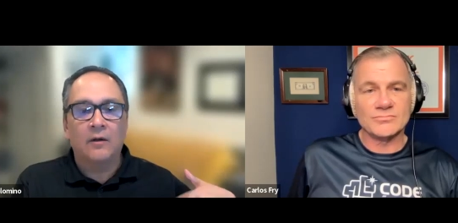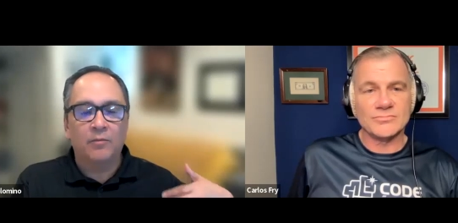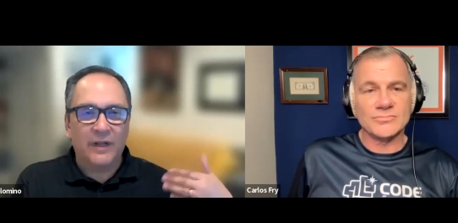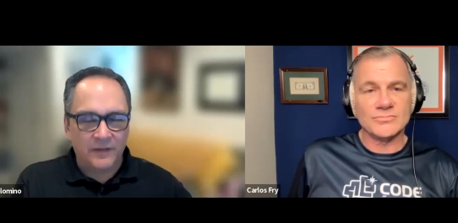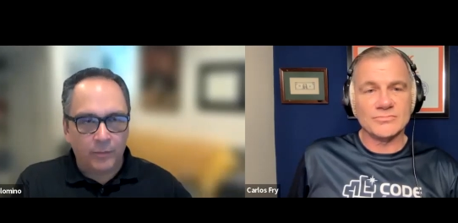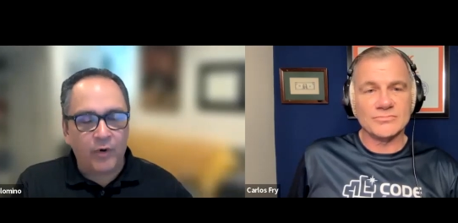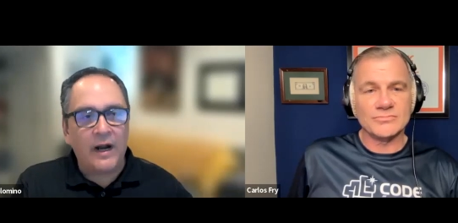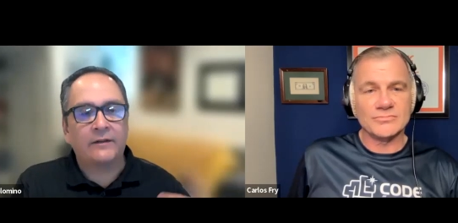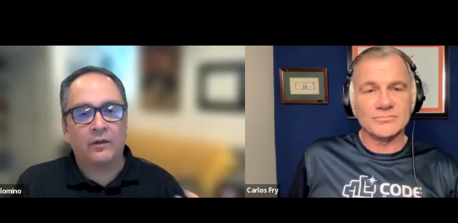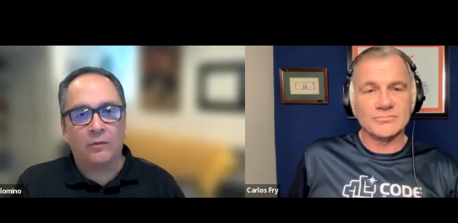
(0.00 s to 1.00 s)
Speaker 1: But as a
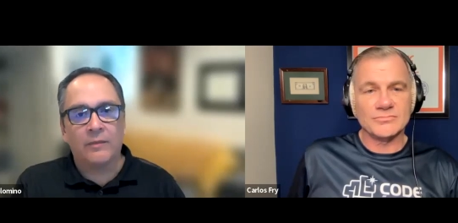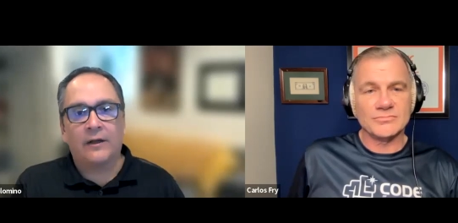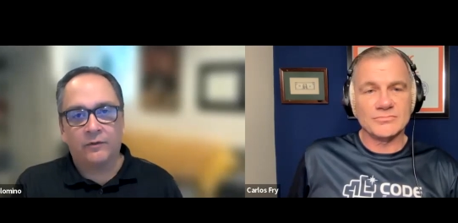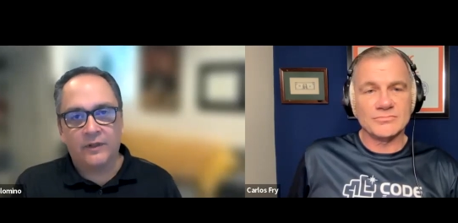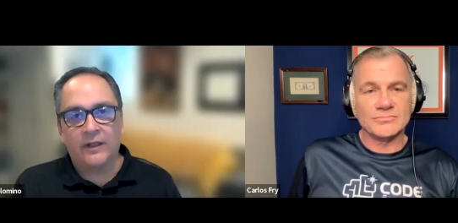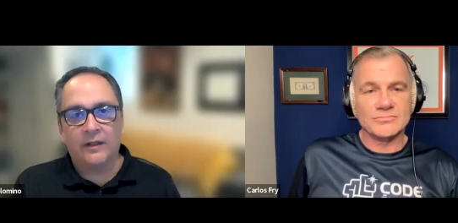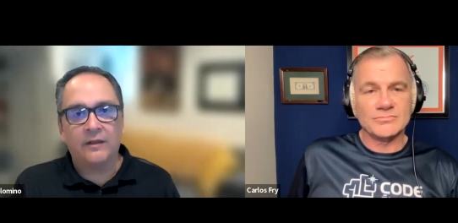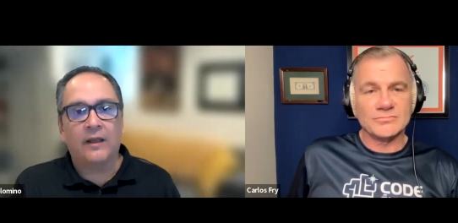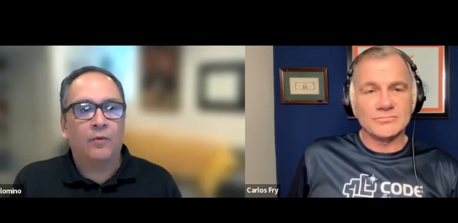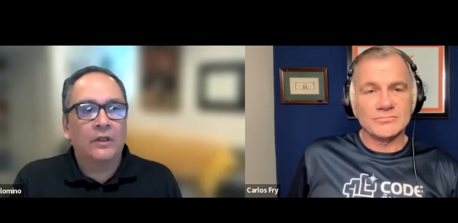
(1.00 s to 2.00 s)
practical matter, day to
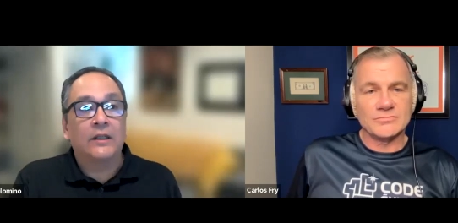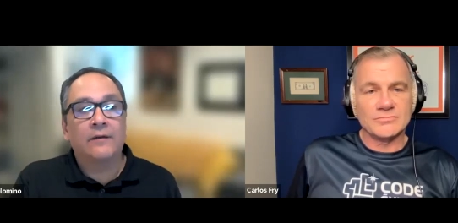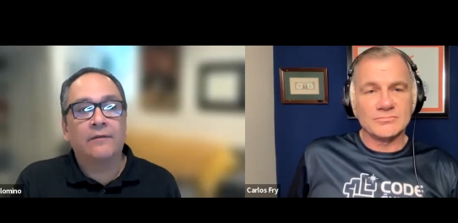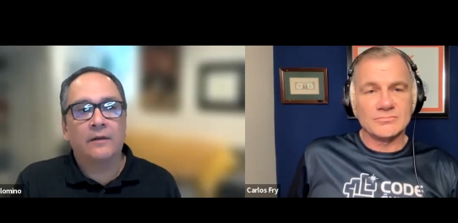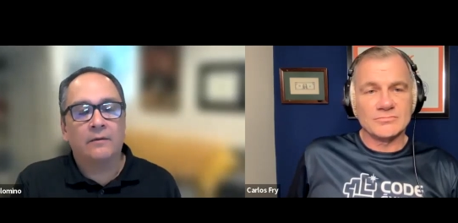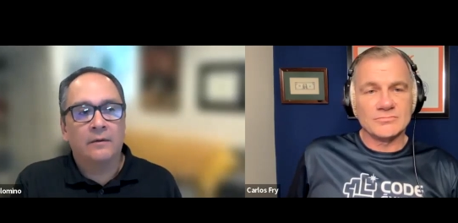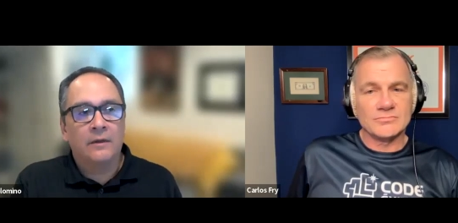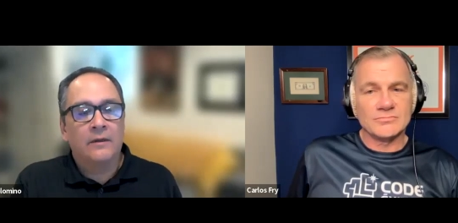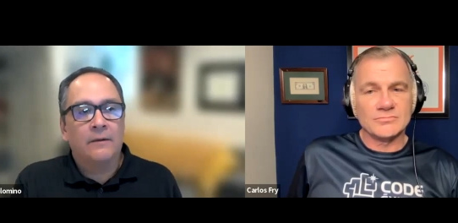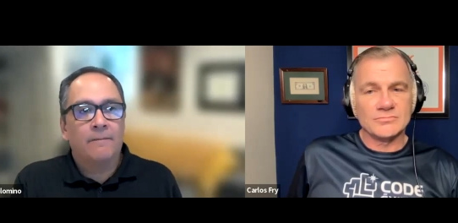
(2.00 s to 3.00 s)
day, we're living
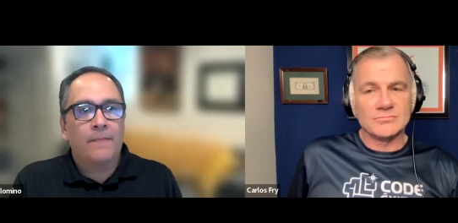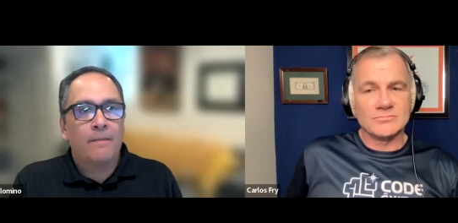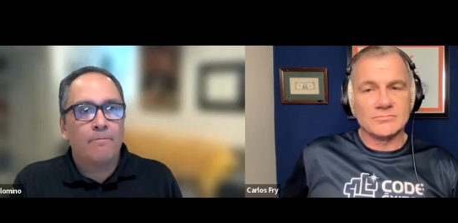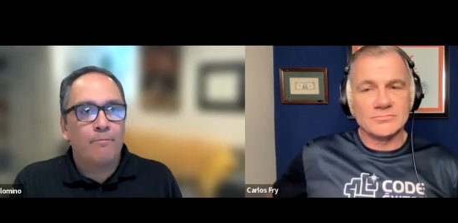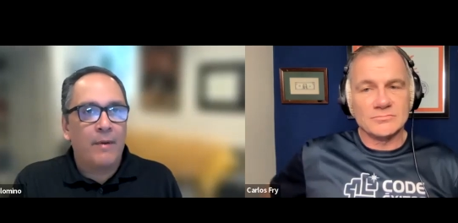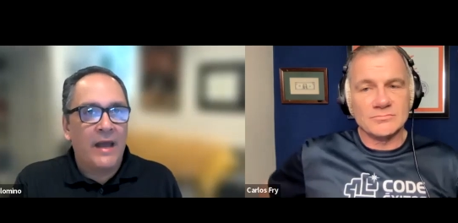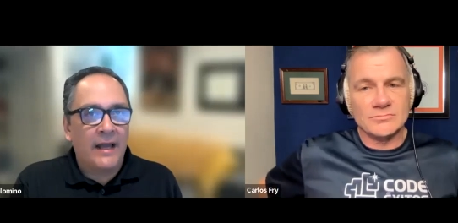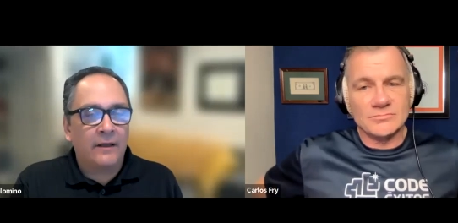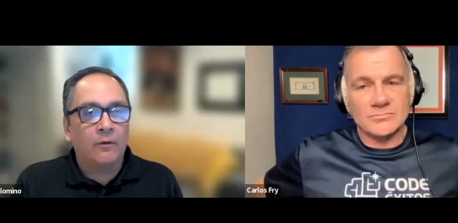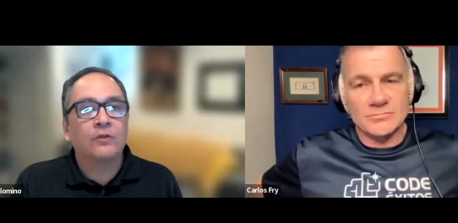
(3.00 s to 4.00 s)

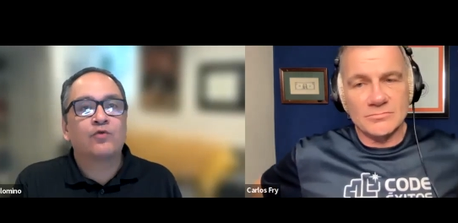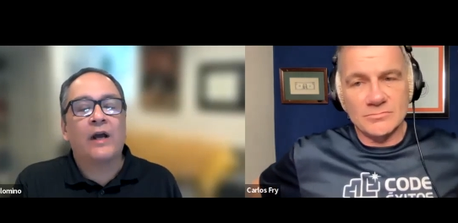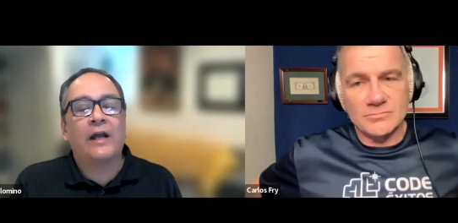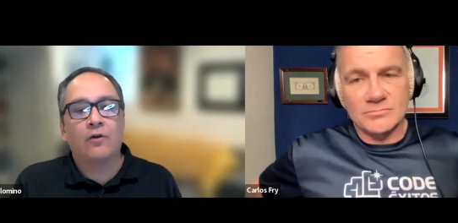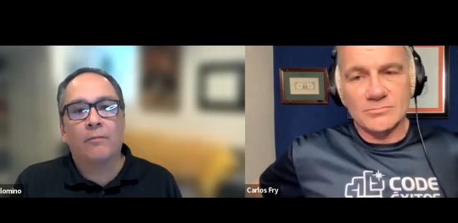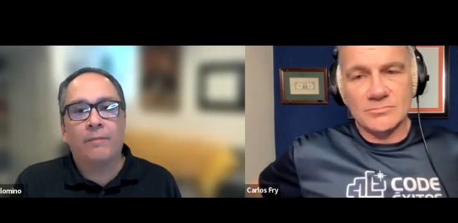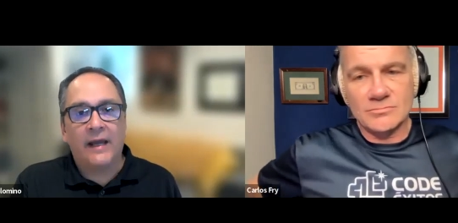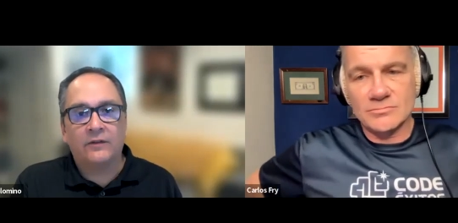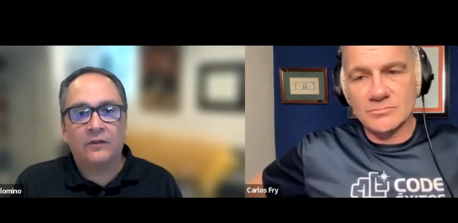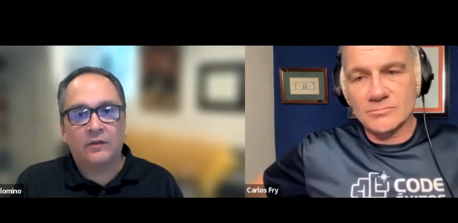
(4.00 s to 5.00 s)
back, we're trying to go
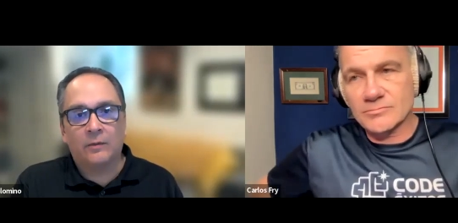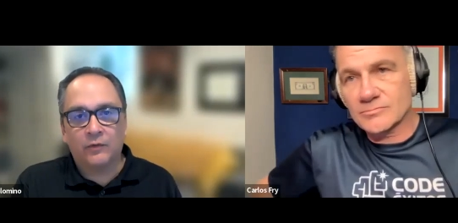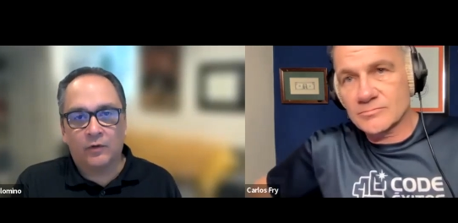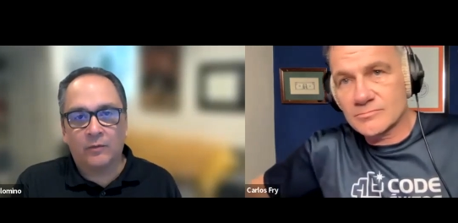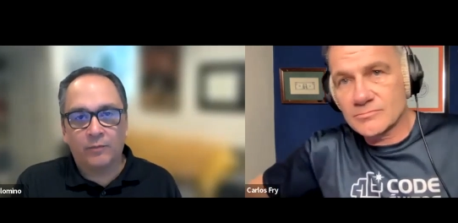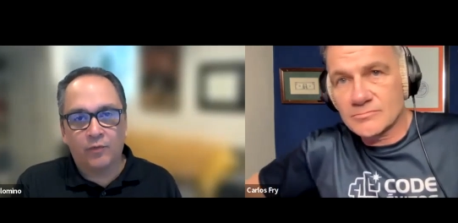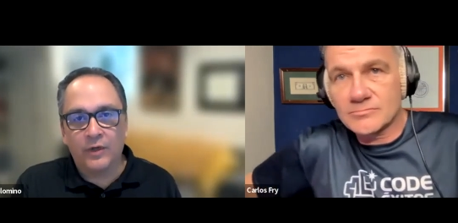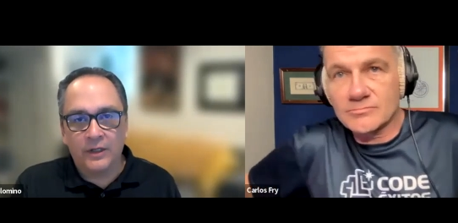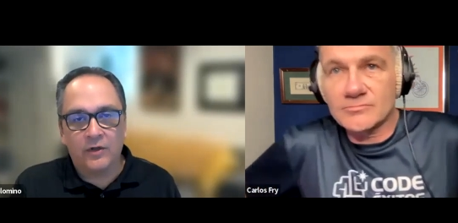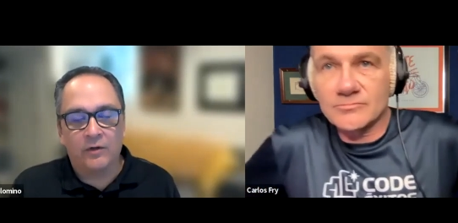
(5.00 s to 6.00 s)
back to some sort of
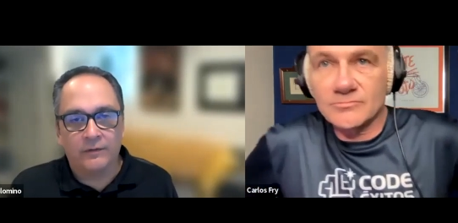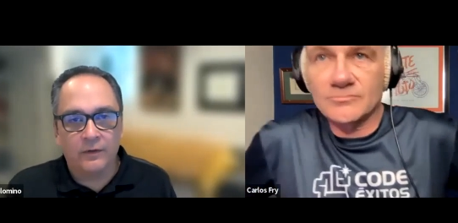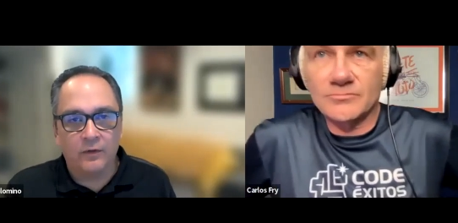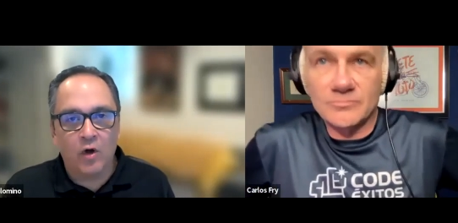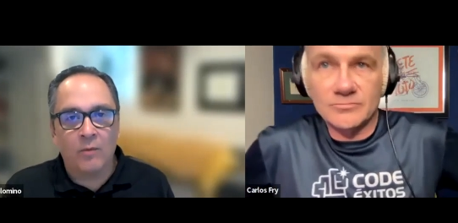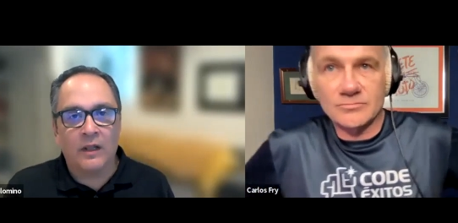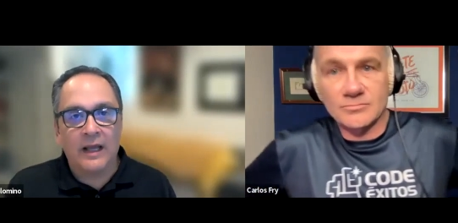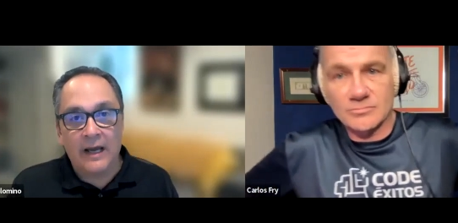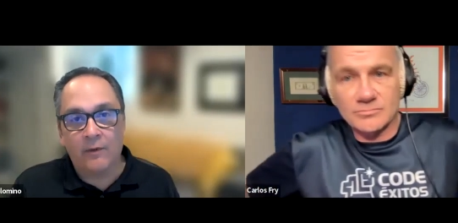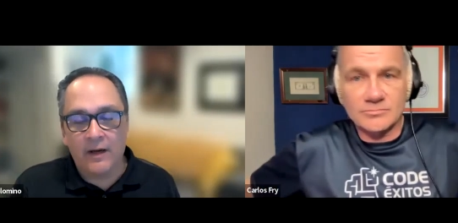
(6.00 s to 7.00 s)
pre-COVID normal.
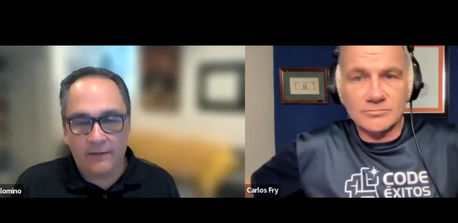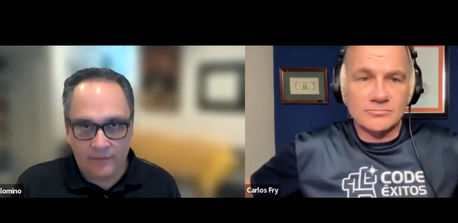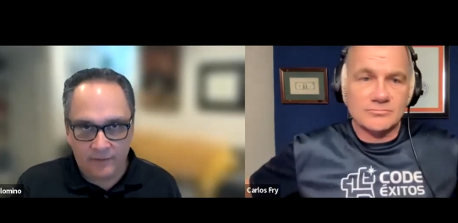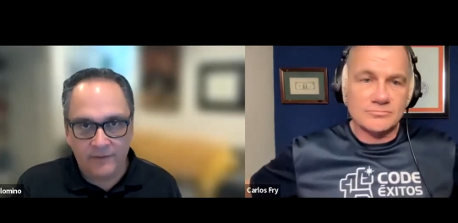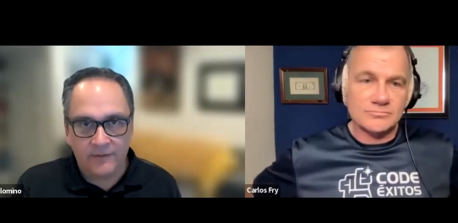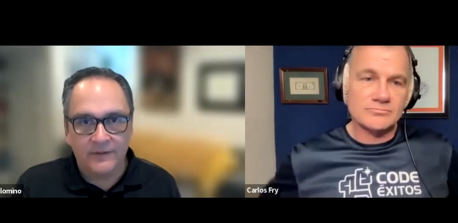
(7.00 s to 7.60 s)
However,